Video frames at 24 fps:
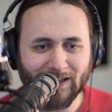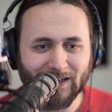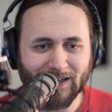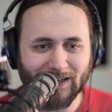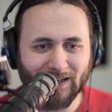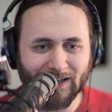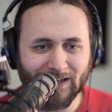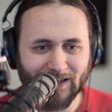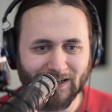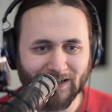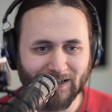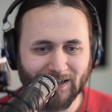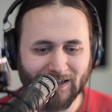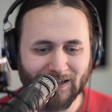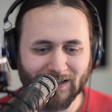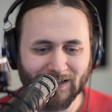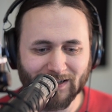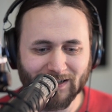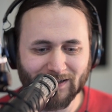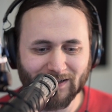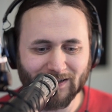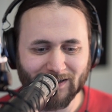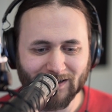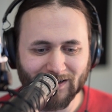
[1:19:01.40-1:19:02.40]

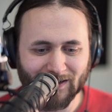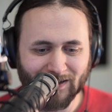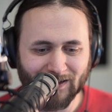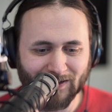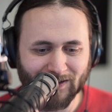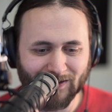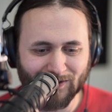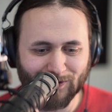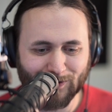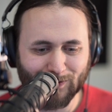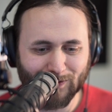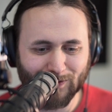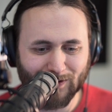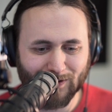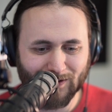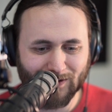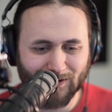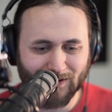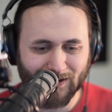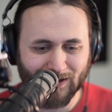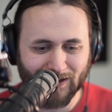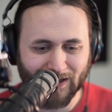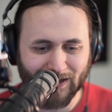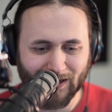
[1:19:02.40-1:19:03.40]
it is
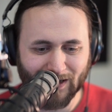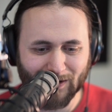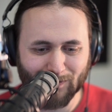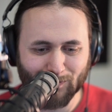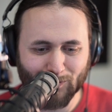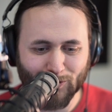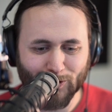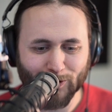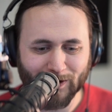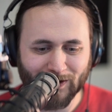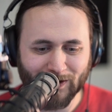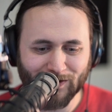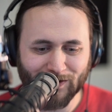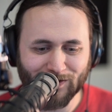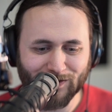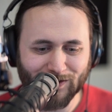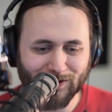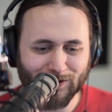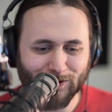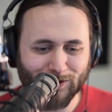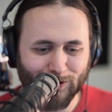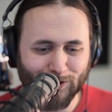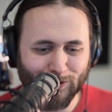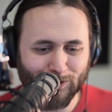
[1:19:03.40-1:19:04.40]
like more easy
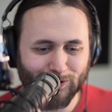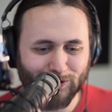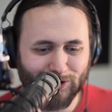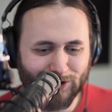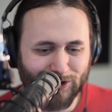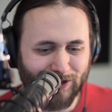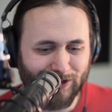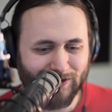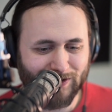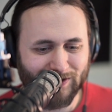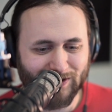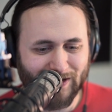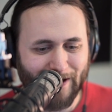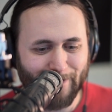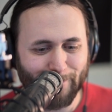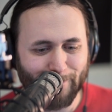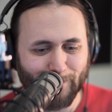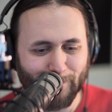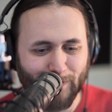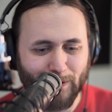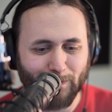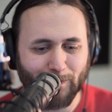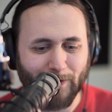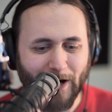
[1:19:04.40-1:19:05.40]
to just have
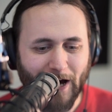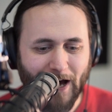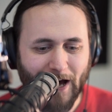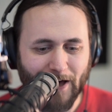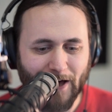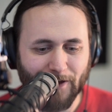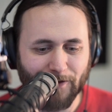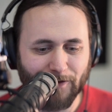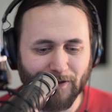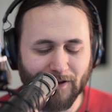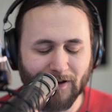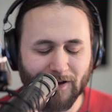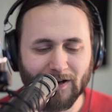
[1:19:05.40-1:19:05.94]
one path.